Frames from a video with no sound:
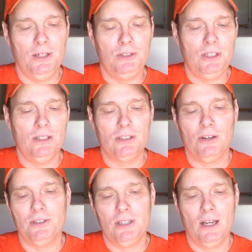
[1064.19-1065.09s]
You see this
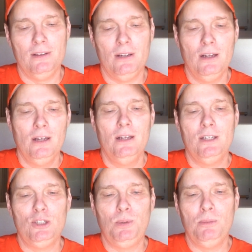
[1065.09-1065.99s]
all the time, that
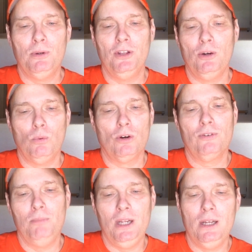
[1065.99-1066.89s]
these people that work
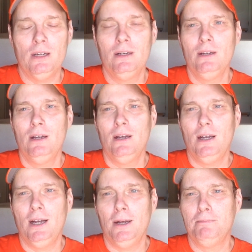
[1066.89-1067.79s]
for media,
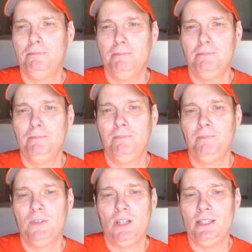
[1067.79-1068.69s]

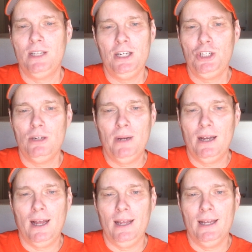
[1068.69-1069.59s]
they say shit
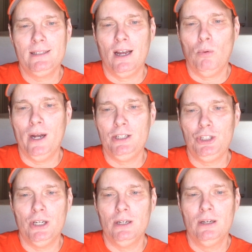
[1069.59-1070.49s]
about anti-white
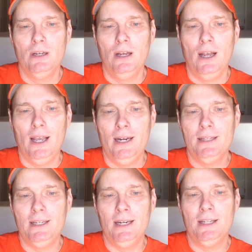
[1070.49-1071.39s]
shit. And
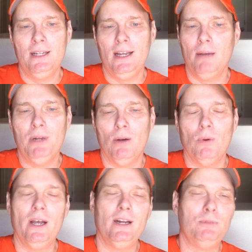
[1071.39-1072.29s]
at the end of the day, I'm not
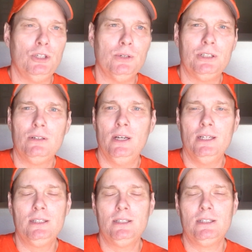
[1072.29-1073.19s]
white, I'm Jewish. And
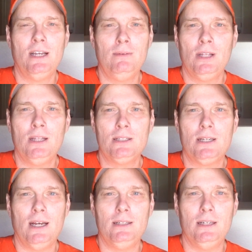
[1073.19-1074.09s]
this is the same thing this
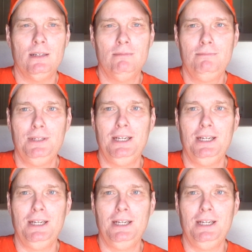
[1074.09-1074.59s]
guy did.